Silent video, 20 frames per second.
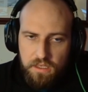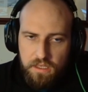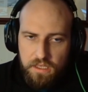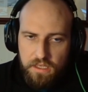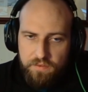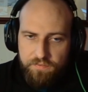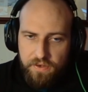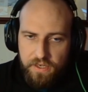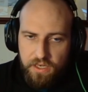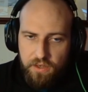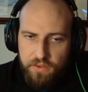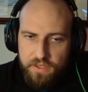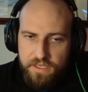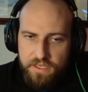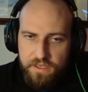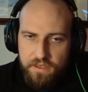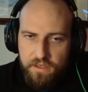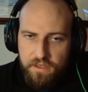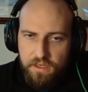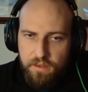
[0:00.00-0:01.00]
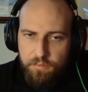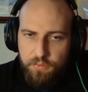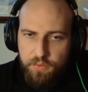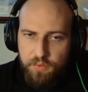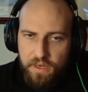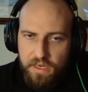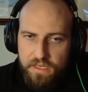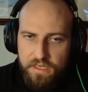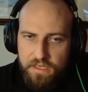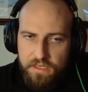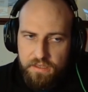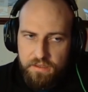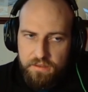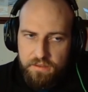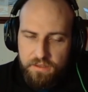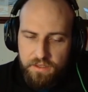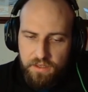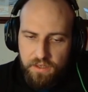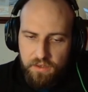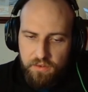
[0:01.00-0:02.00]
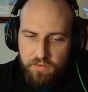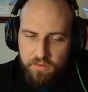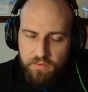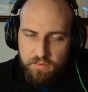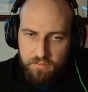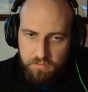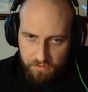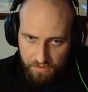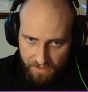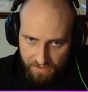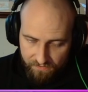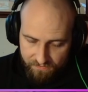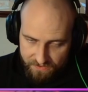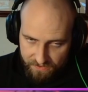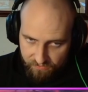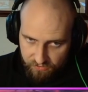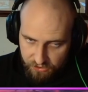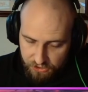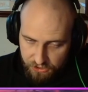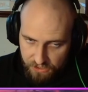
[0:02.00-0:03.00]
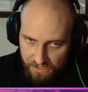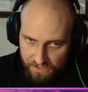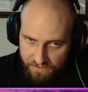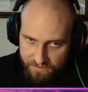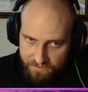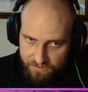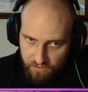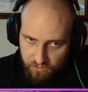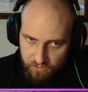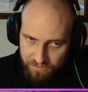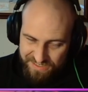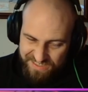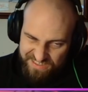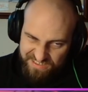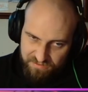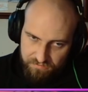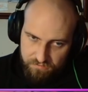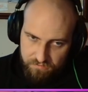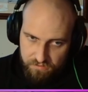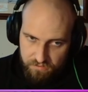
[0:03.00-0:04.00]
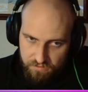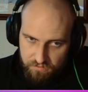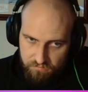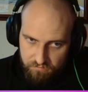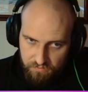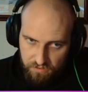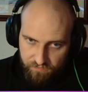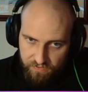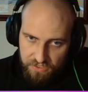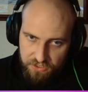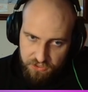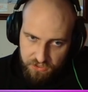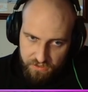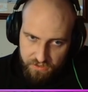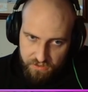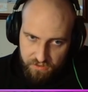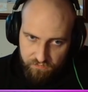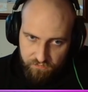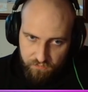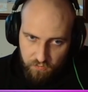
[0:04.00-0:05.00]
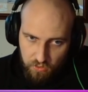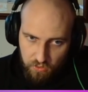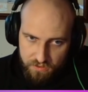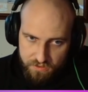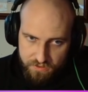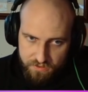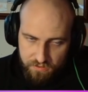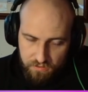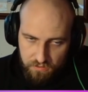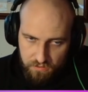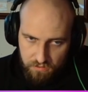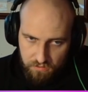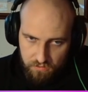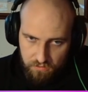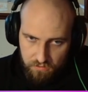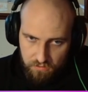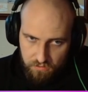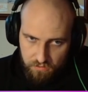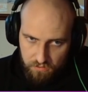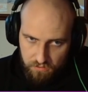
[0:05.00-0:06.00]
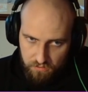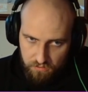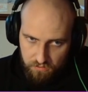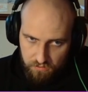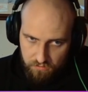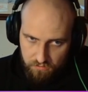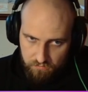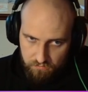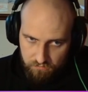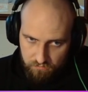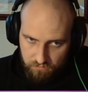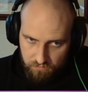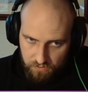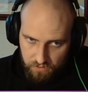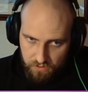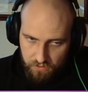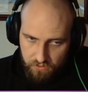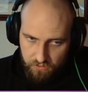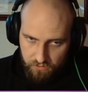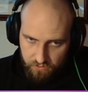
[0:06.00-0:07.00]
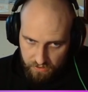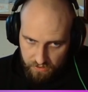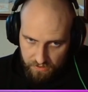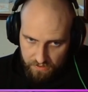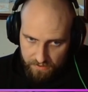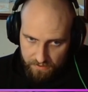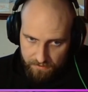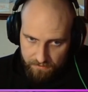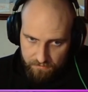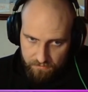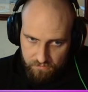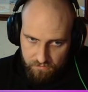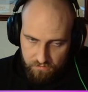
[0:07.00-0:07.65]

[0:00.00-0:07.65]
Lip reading: If I go here, I'm threatening, knight f7 check, so kind of eventually you could force. Okay.